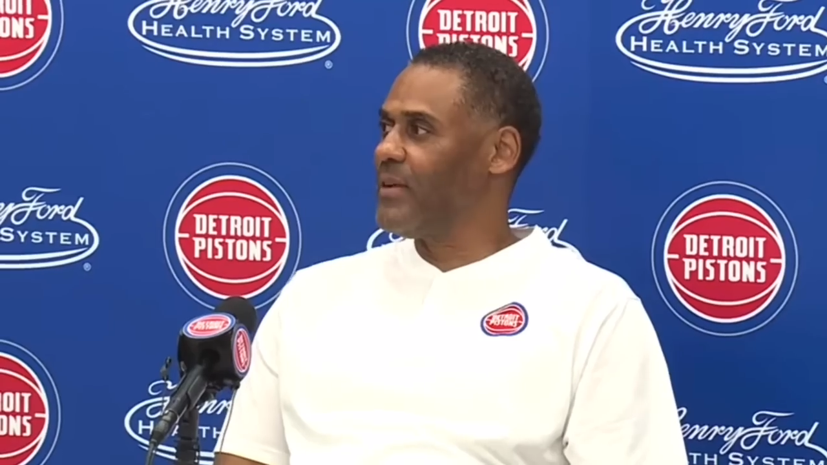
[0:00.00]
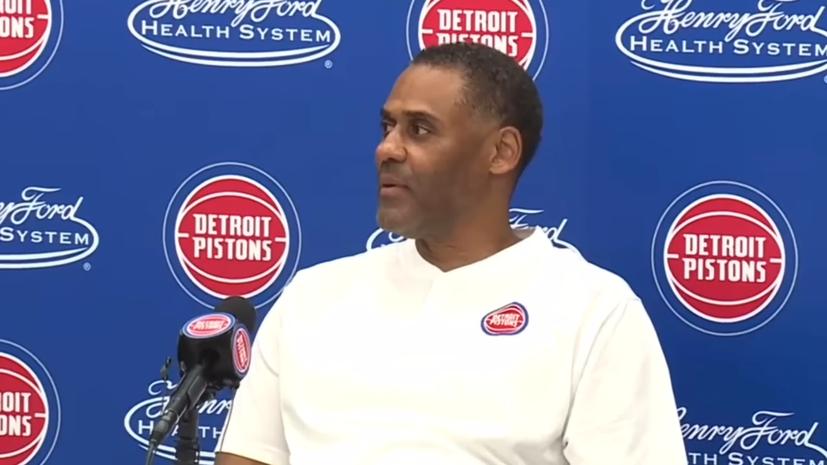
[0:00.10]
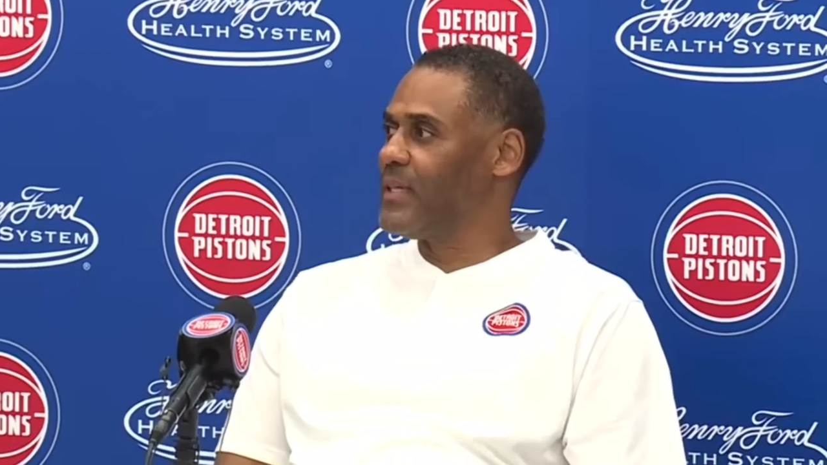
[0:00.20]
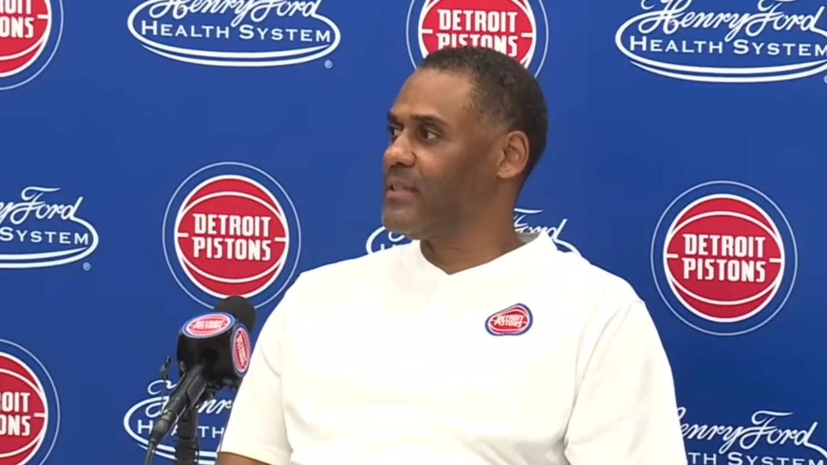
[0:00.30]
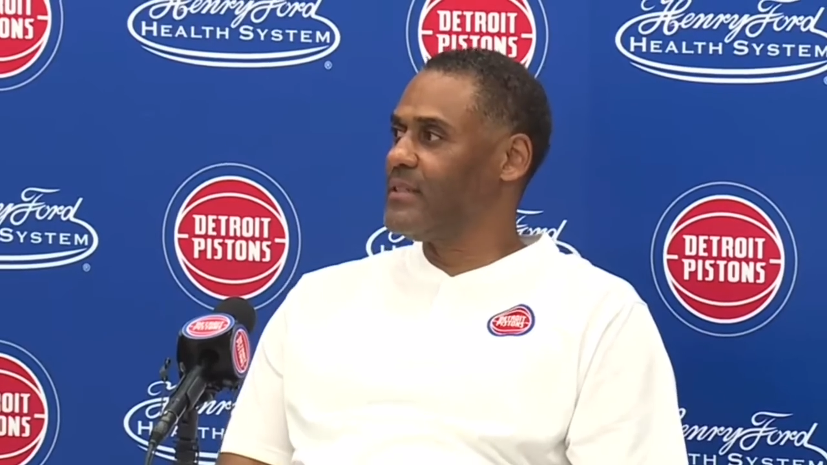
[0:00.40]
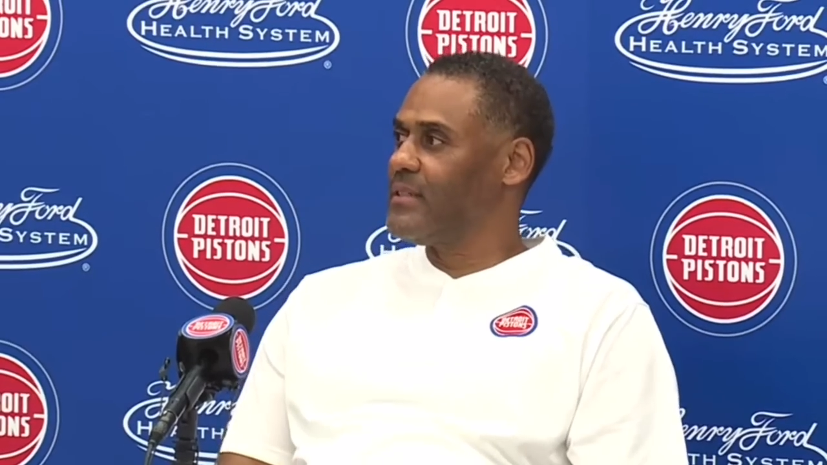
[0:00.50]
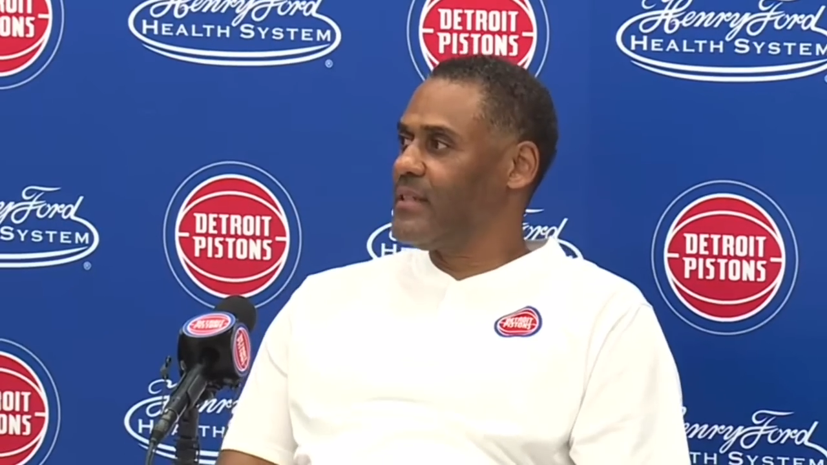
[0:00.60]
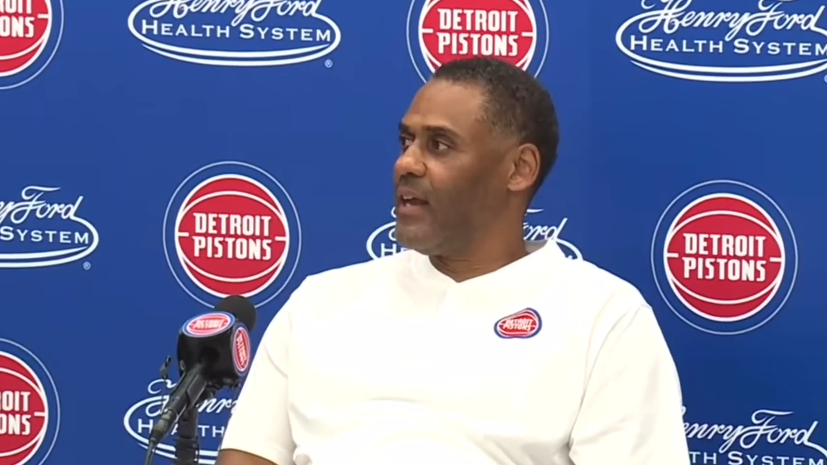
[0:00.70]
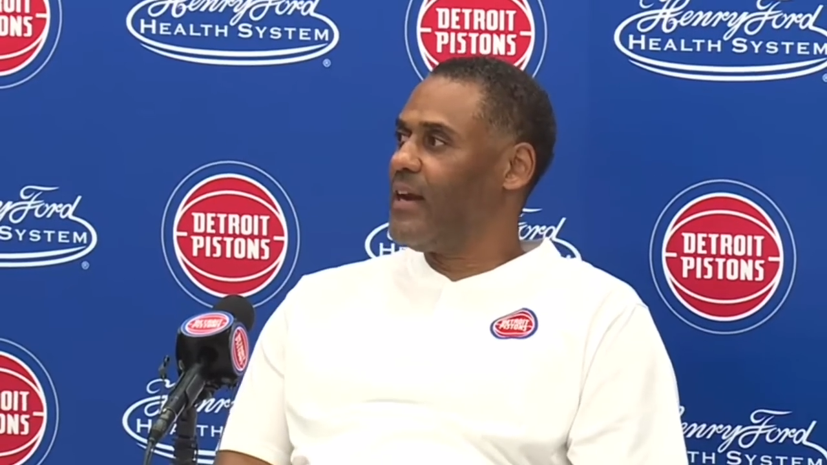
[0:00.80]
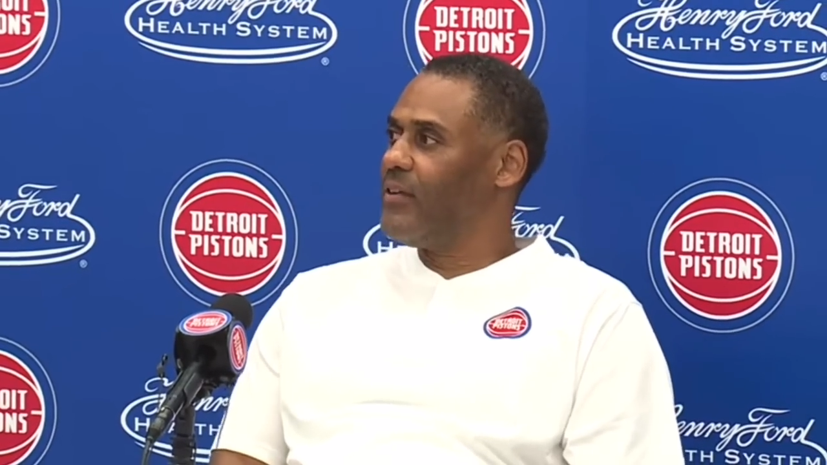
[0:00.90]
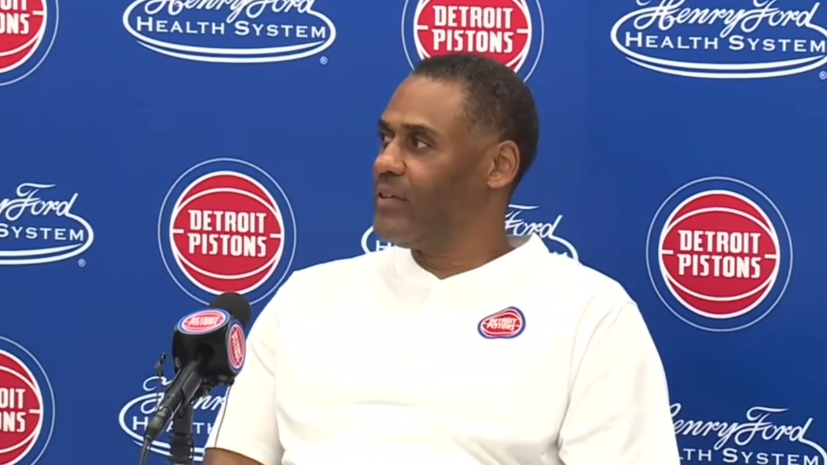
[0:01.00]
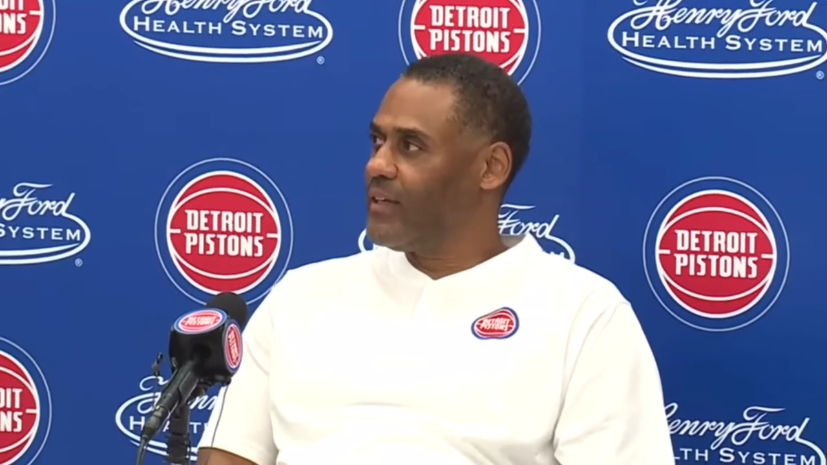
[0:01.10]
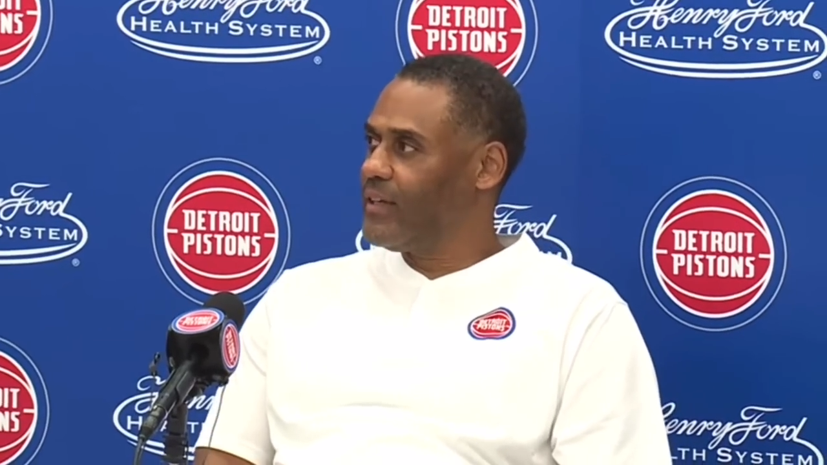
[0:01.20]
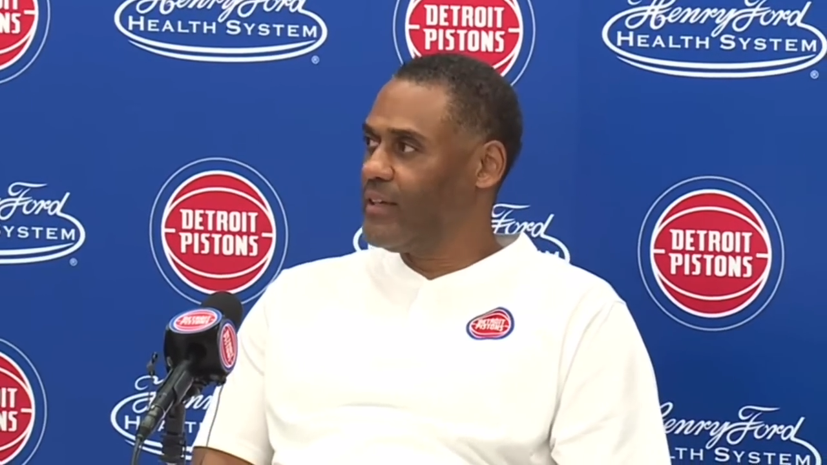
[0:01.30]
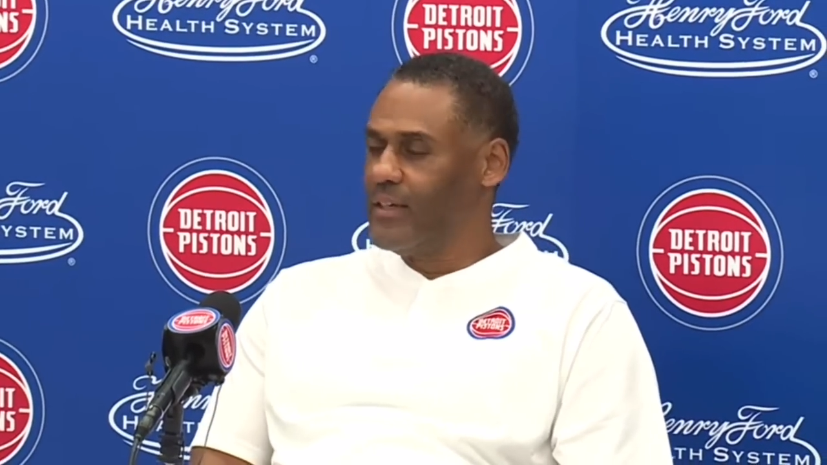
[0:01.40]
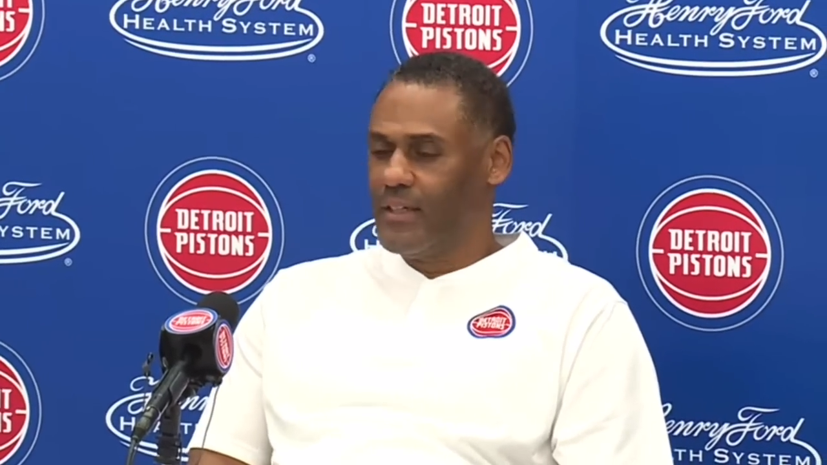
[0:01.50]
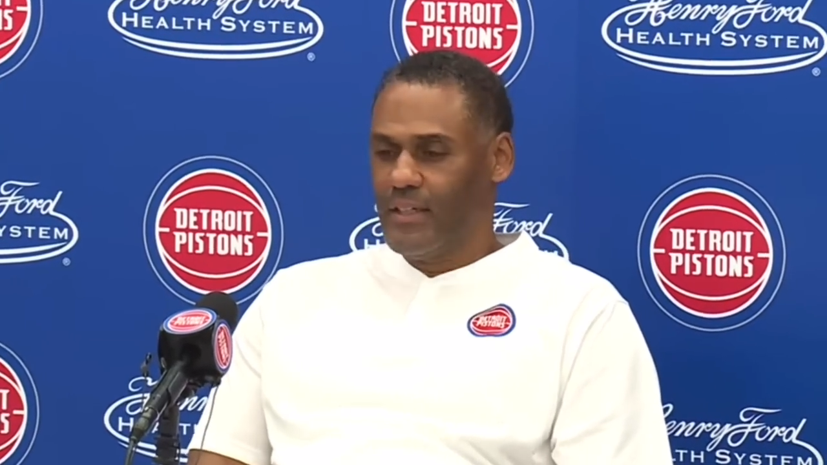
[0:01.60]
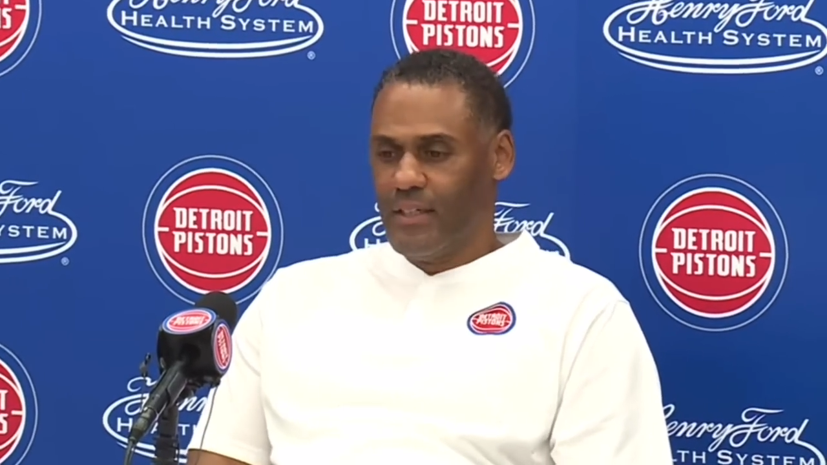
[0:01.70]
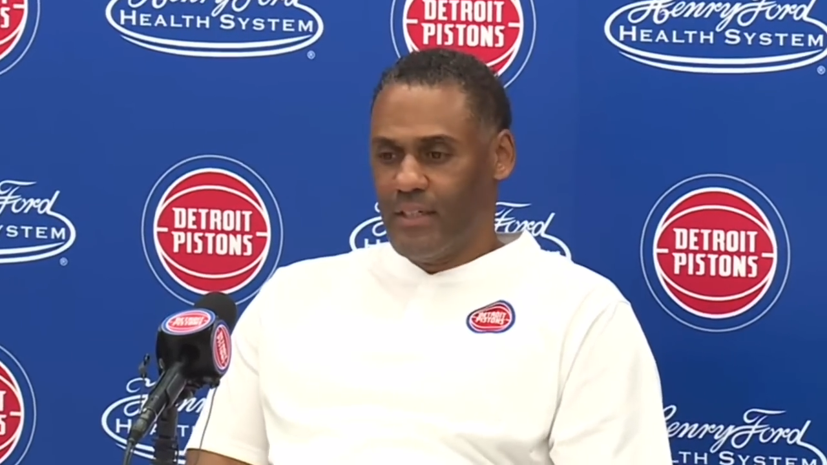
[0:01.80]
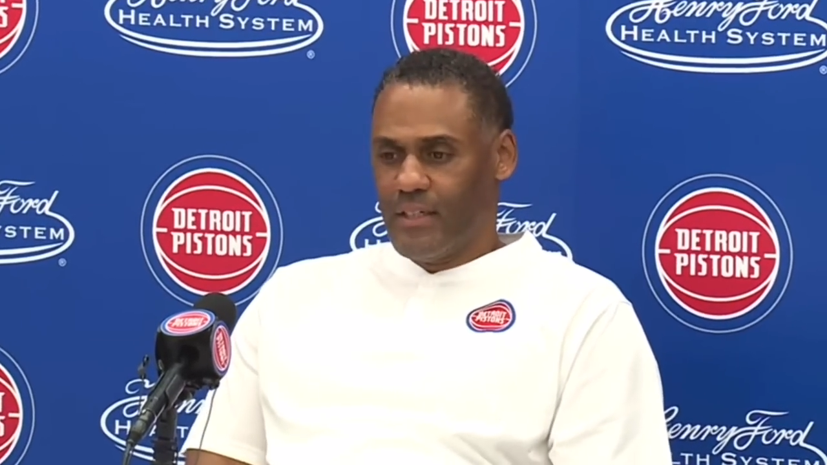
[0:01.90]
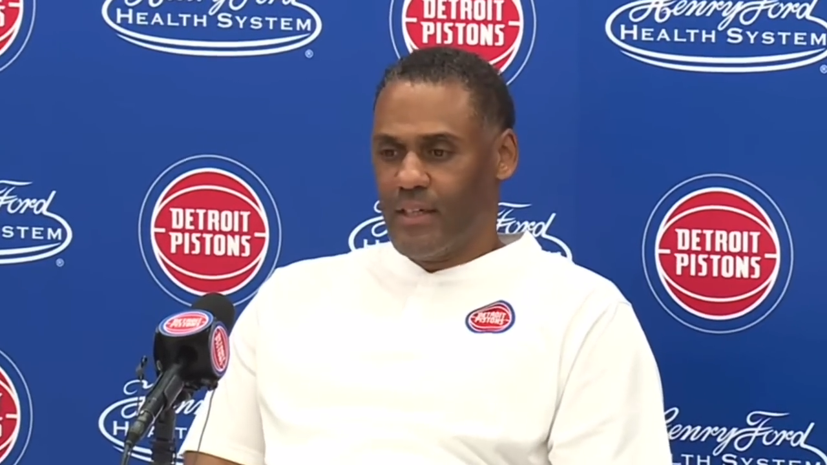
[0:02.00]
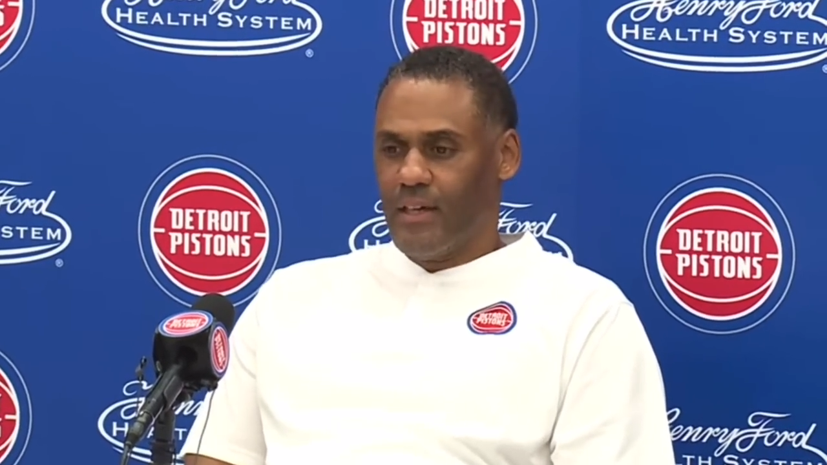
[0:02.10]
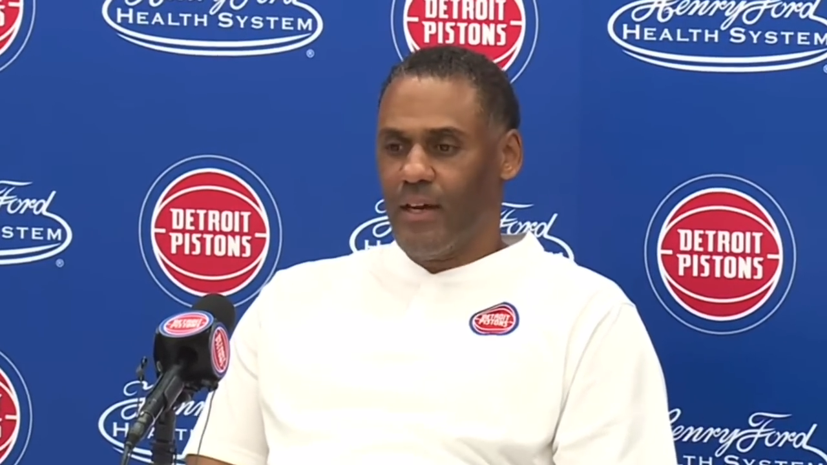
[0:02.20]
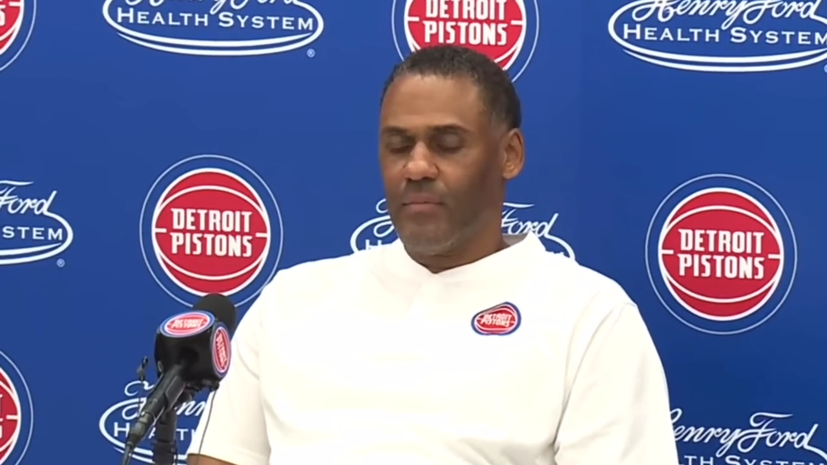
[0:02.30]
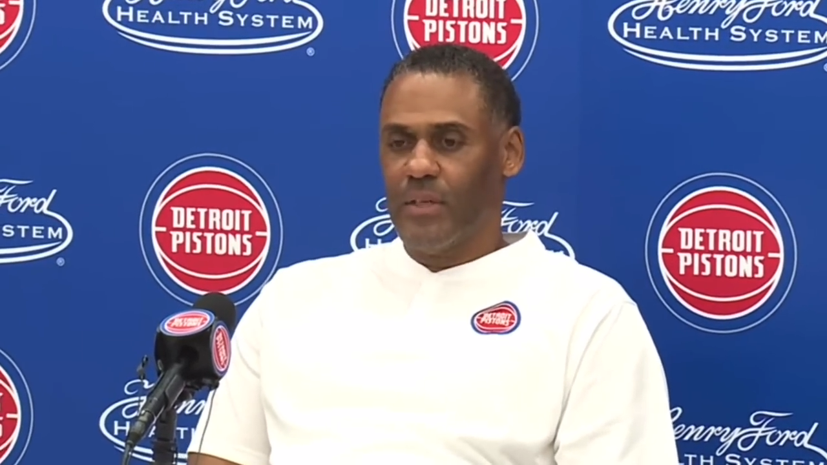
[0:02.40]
time I sat down, collect